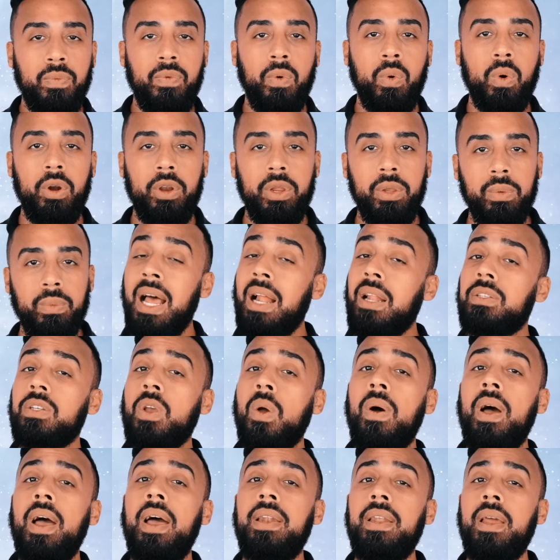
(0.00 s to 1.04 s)
for you. Now let's
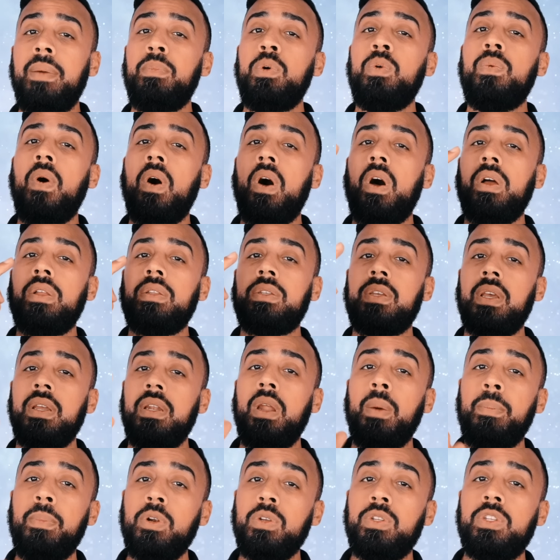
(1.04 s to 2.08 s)
go ahead and move on to
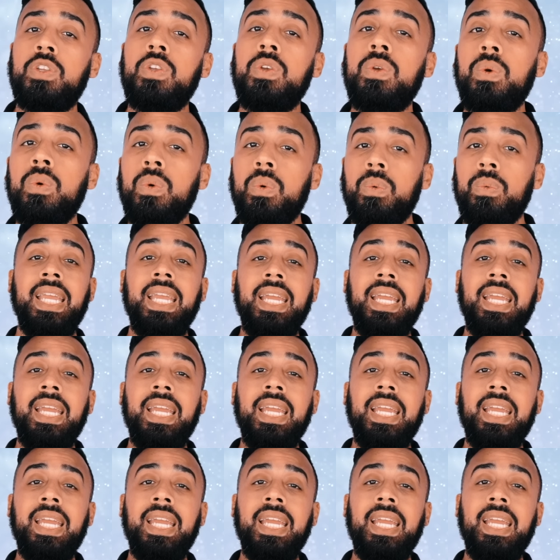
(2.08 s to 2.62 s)
number 2.